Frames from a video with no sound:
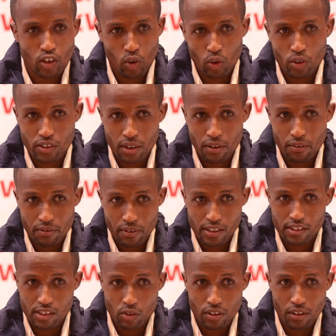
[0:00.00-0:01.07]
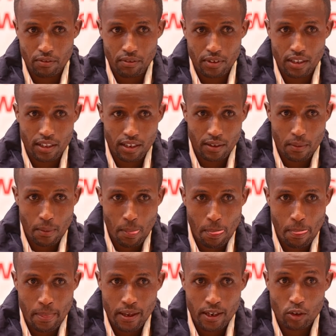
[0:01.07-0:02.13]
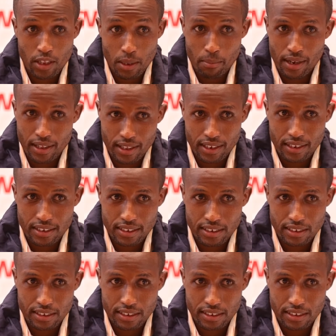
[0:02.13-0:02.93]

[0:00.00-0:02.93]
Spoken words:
closer first to the father, to the mother,